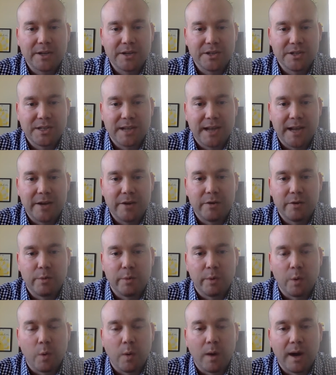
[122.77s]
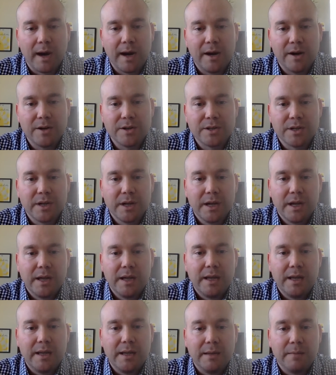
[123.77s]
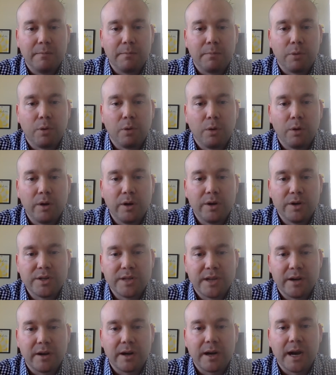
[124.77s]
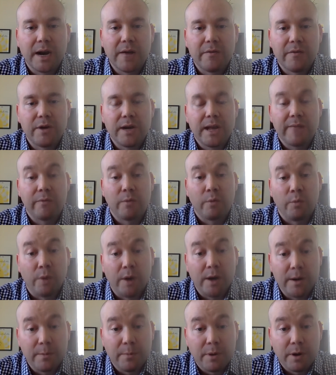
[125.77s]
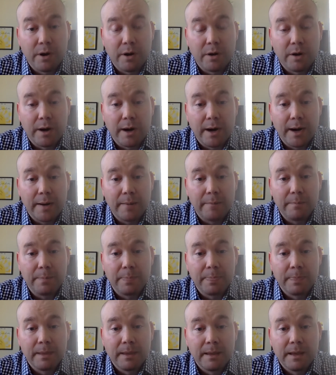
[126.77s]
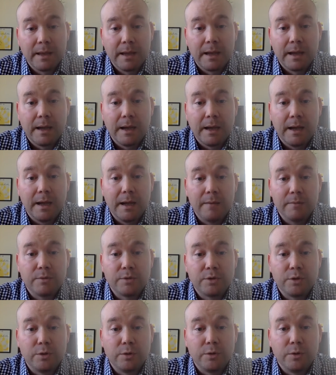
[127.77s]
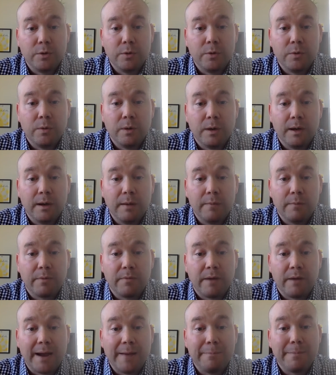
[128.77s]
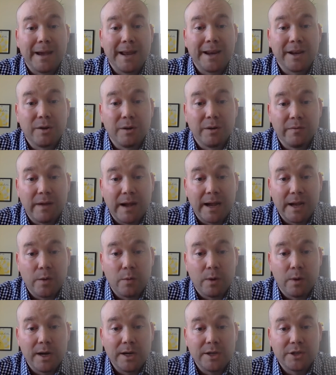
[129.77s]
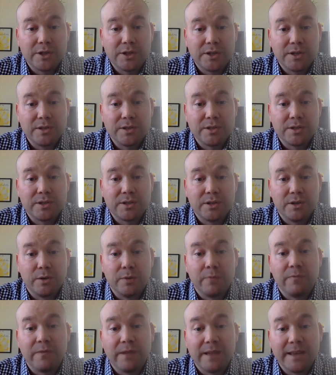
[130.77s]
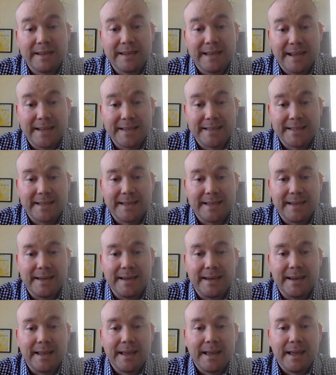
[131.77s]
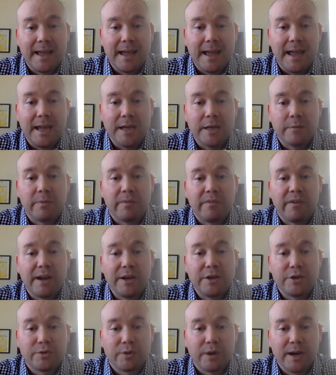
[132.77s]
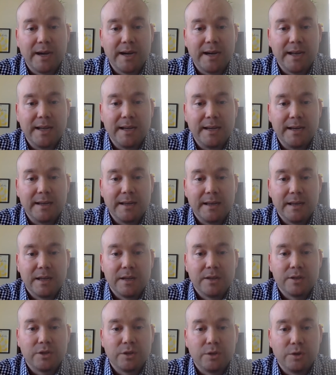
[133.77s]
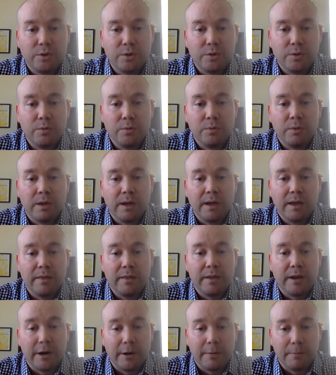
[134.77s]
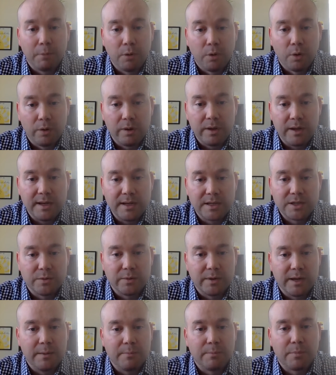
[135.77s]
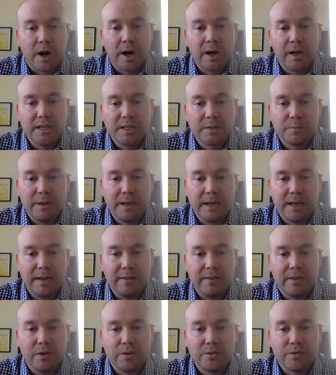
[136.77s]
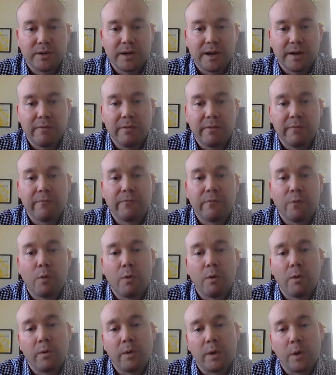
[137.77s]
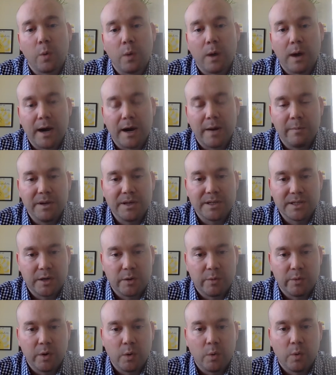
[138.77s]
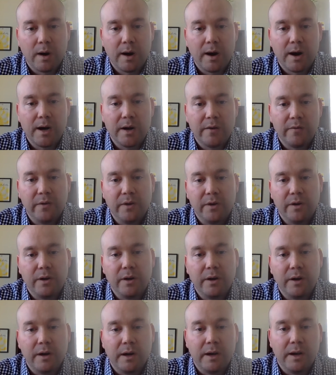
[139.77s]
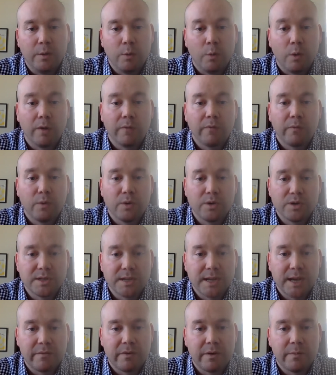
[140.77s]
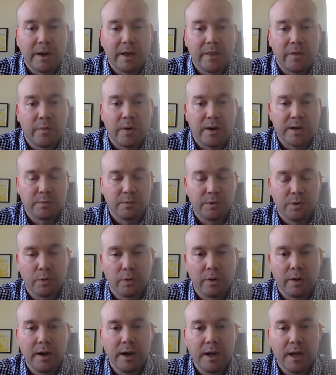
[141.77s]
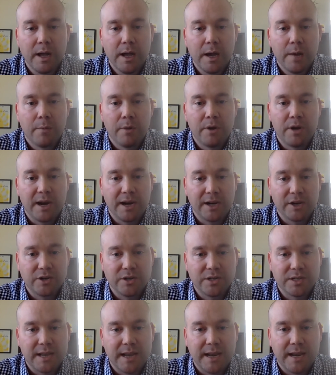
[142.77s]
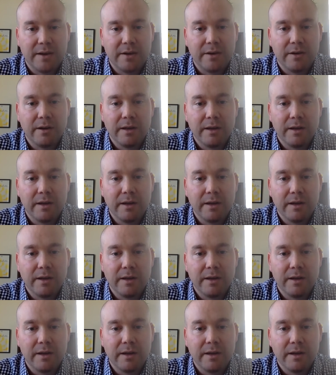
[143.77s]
standard requires employers that are covered to have a written program to provide medical evaluations, to do fit testing, and to provide training to their employees. So again, broadly speaking, those are kind of the four requirements that are required if your workforce is covered by the respiratory protection standard.